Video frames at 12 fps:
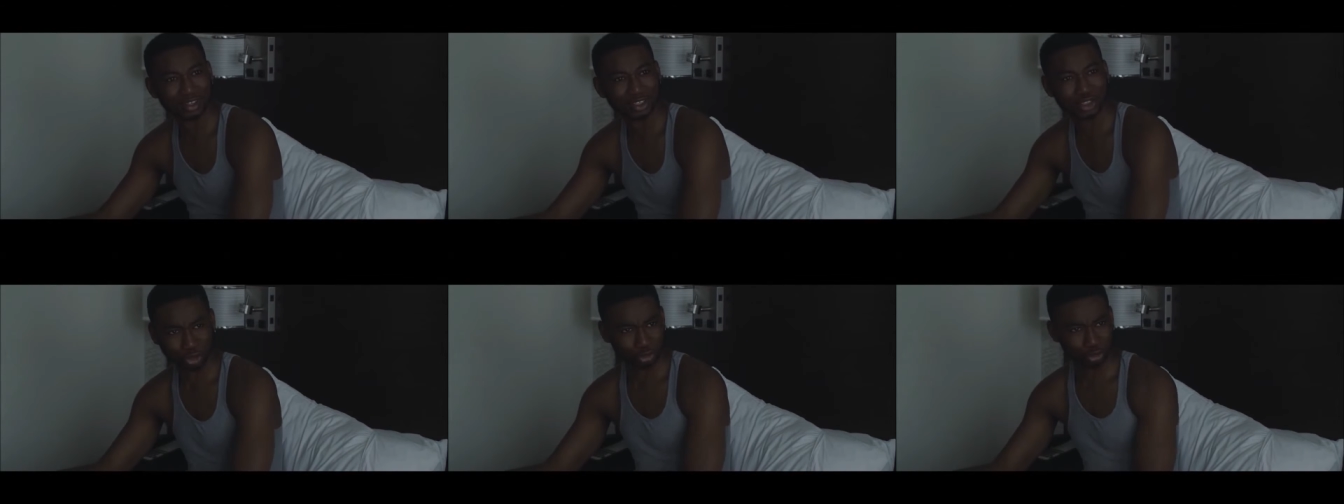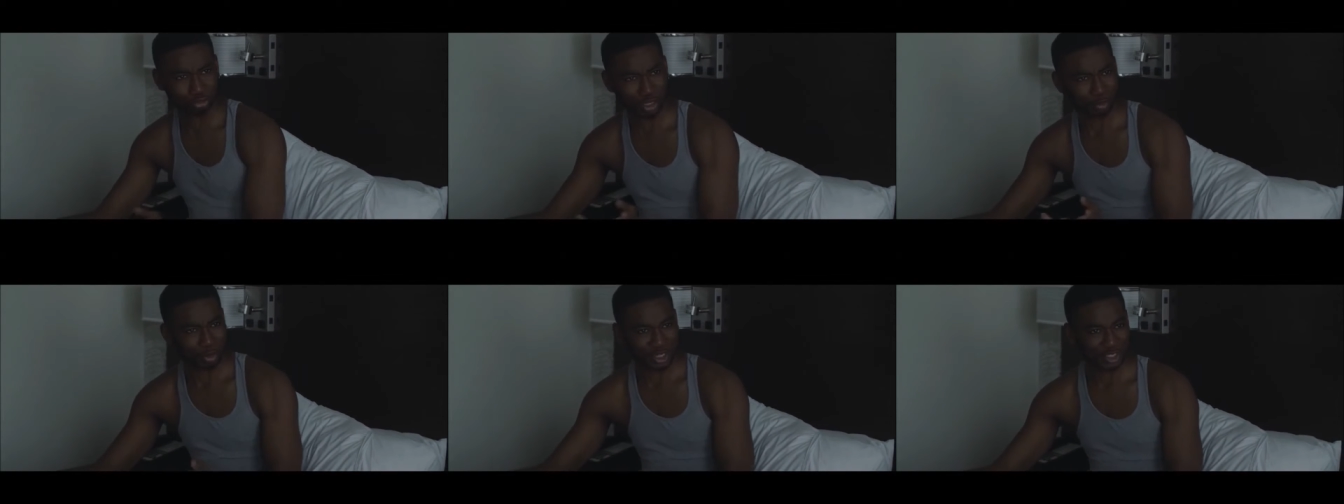So you think
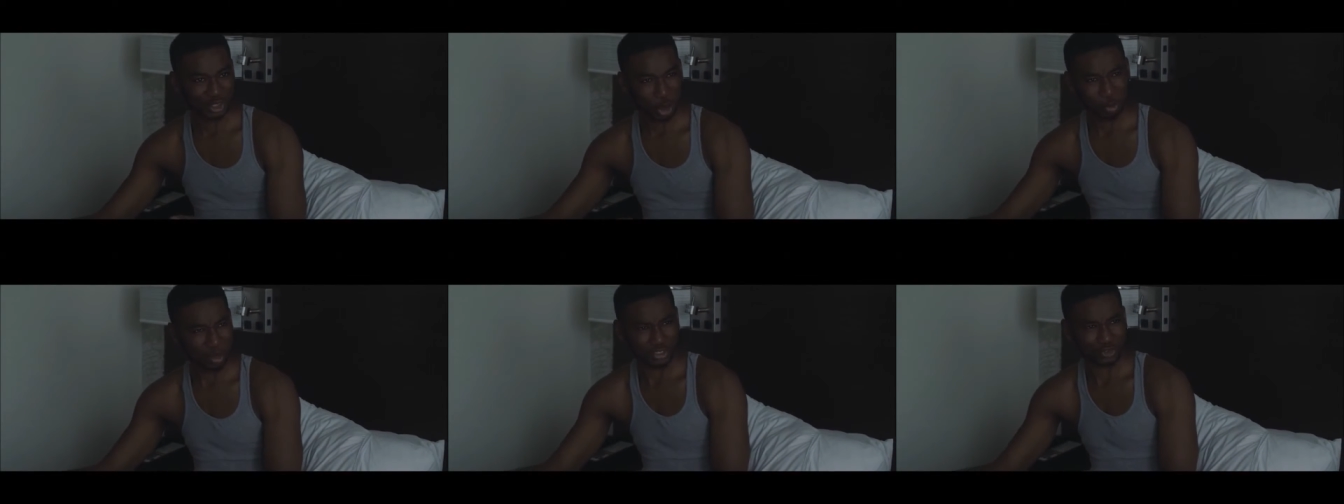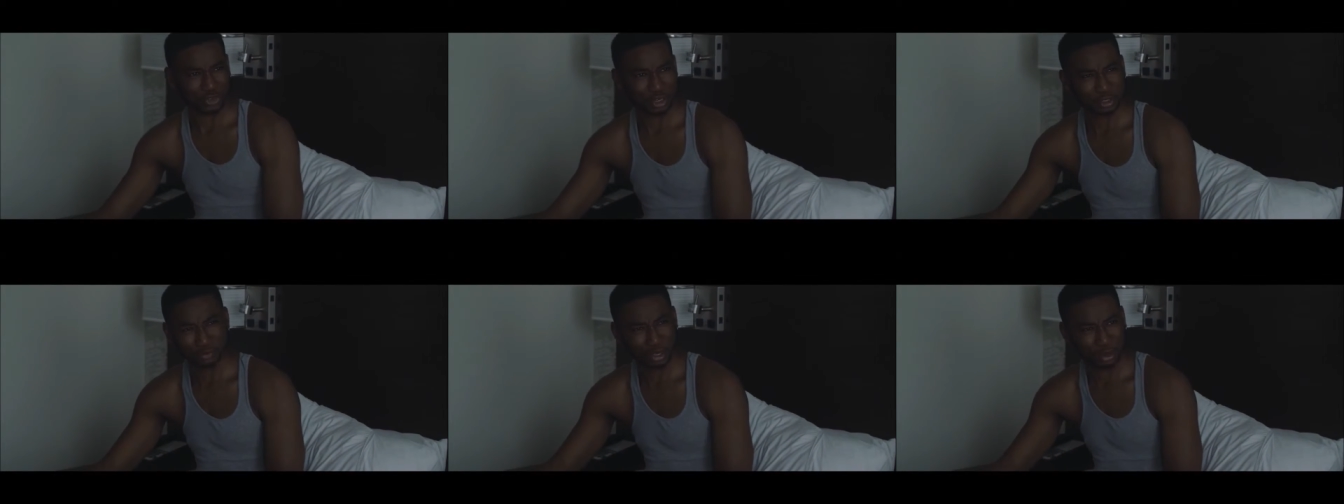because you're her best friend,
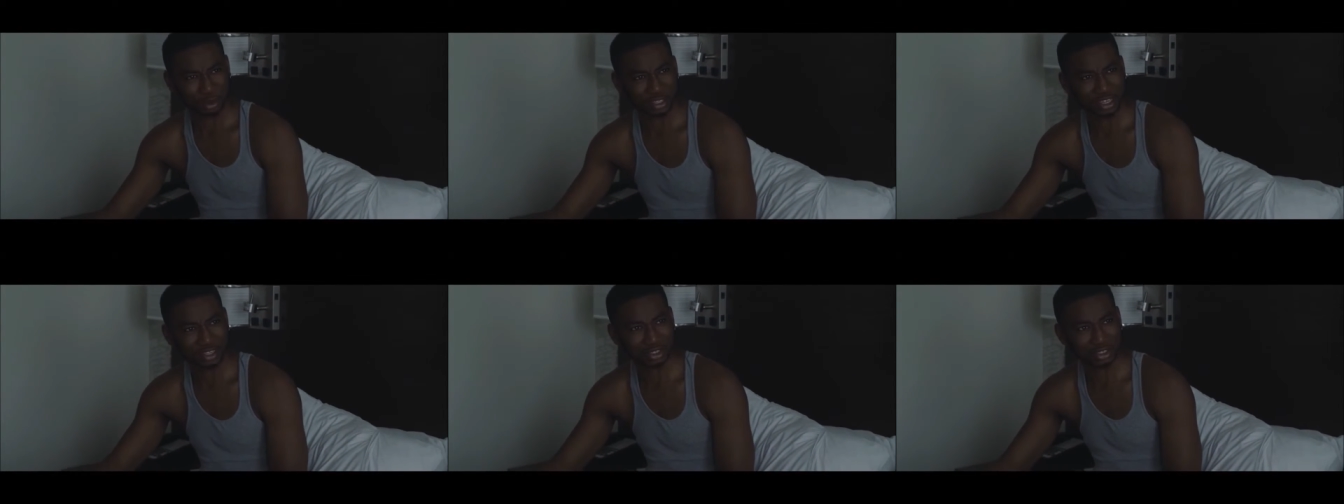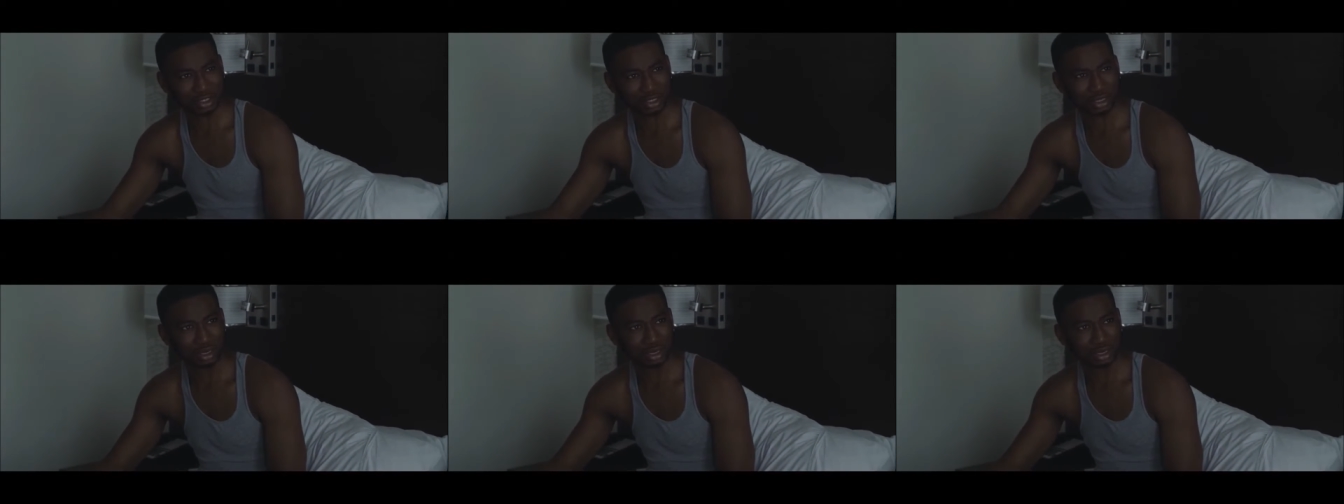you got all the answers?